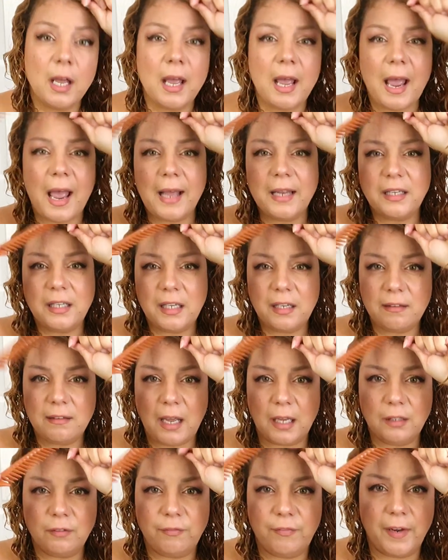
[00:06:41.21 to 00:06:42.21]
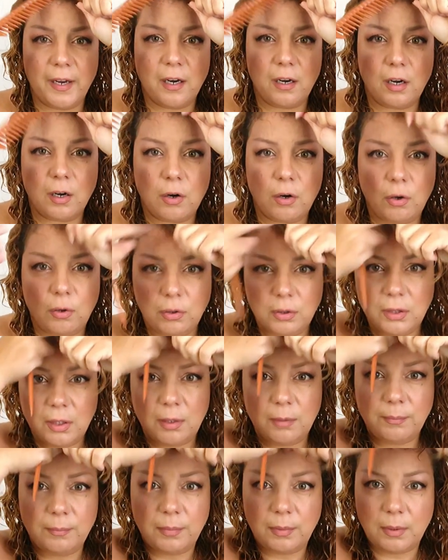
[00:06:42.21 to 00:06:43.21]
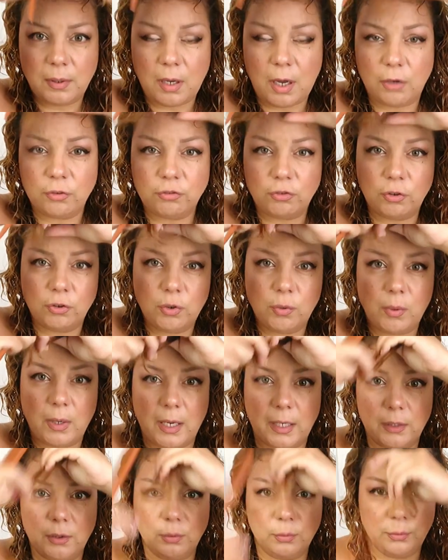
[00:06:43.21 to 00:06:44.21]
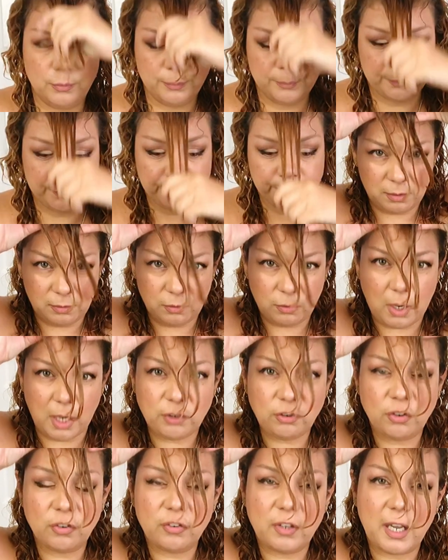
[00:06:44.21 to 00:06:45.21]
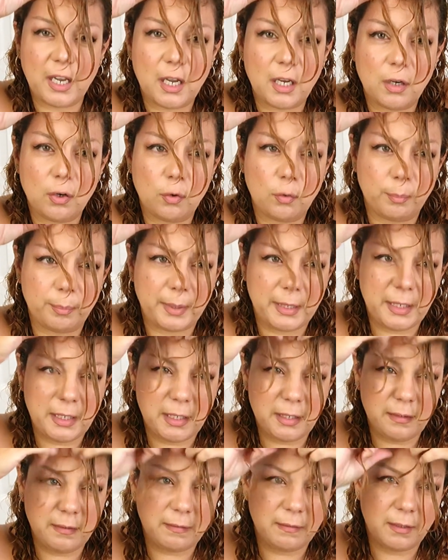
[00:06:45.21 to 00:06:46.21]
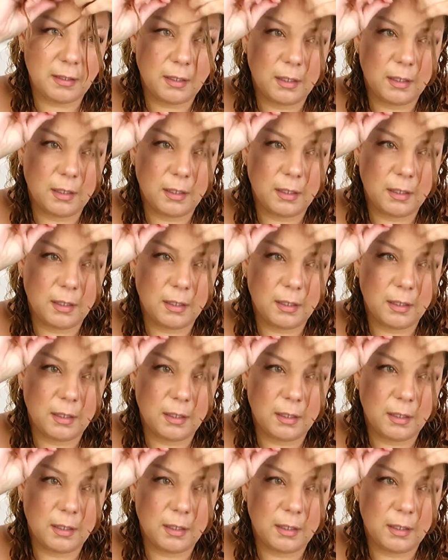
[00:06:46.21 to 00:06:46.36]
And these I finger curl them. I'll show you what I do. So I just take a little piece.